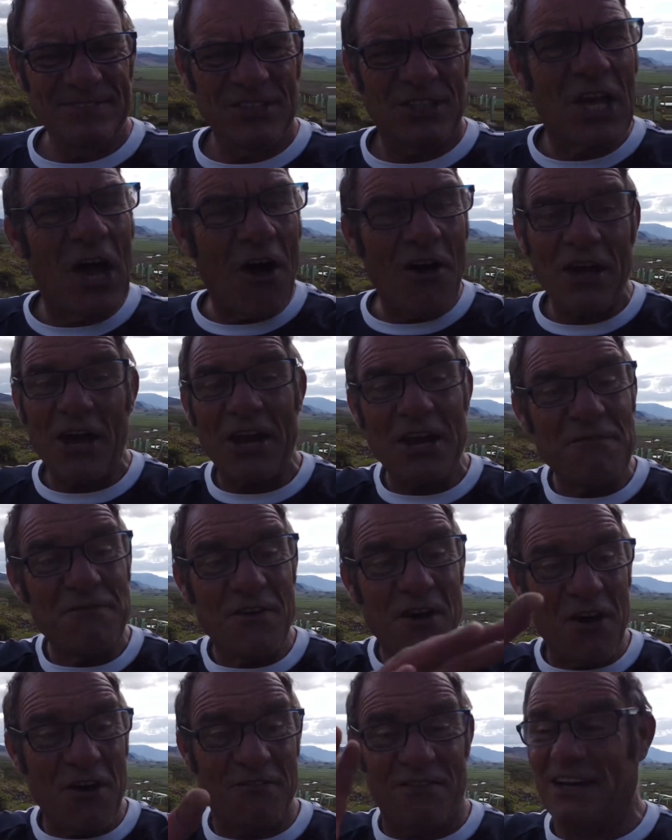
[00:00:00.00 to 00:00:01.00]
You can't go any
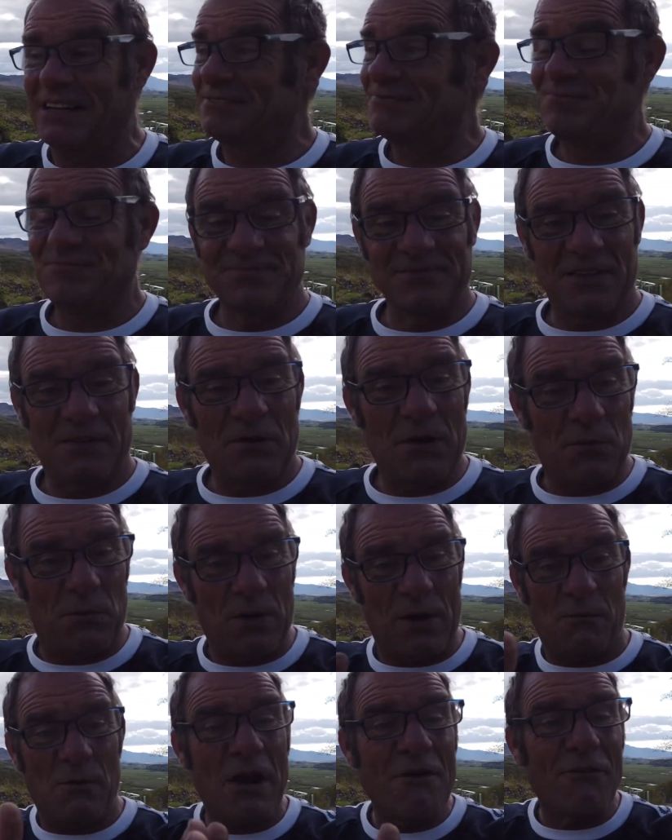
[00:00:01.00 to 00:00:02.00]
further.
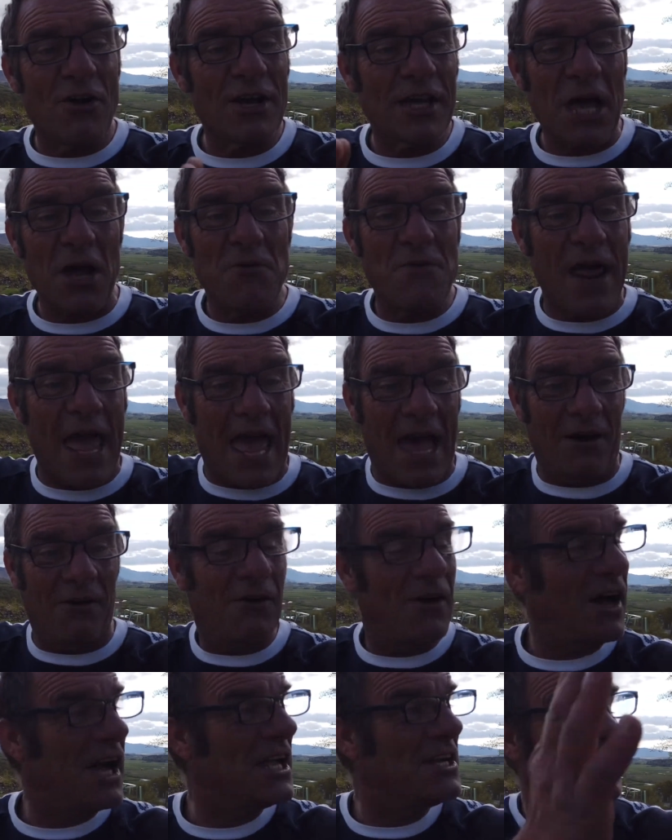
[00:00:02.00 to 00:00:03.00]
Wherever I go
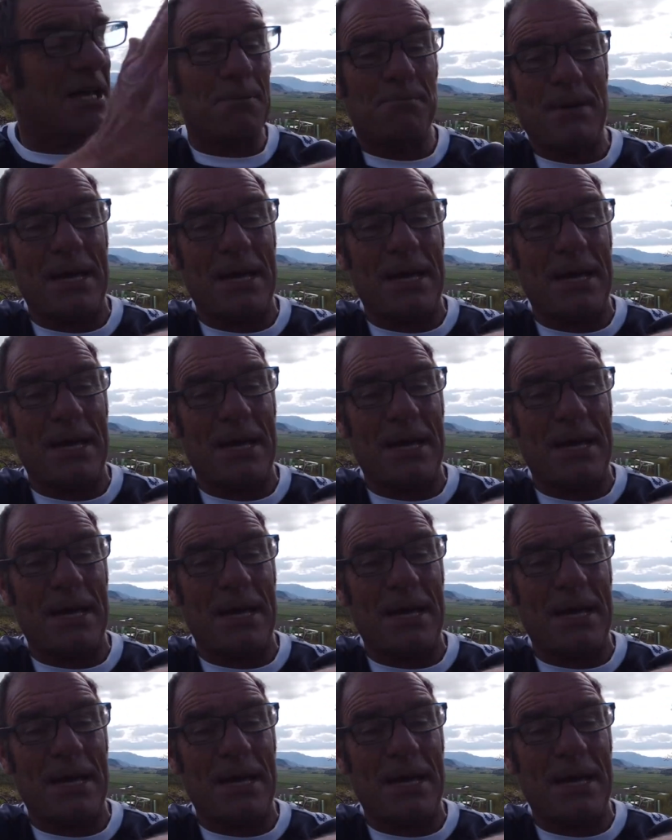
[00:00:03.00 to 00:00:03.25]
now, I end up